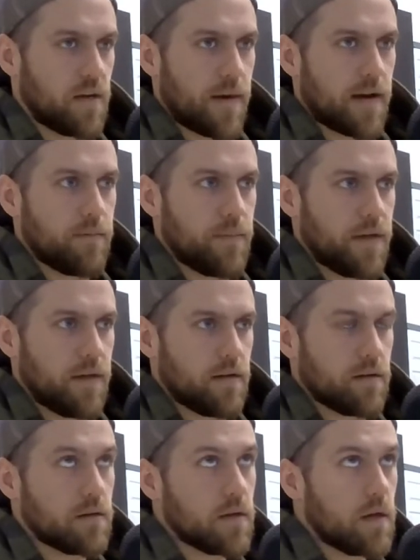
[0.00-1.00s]
am I
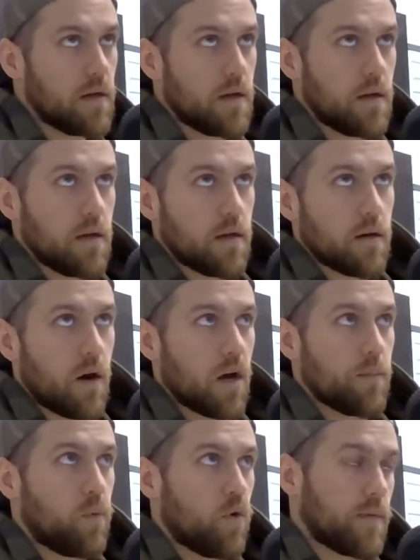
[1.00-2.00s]
being
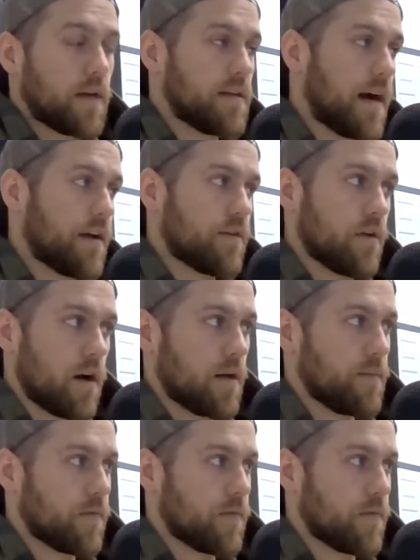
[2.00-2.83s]
on point with my diet or not.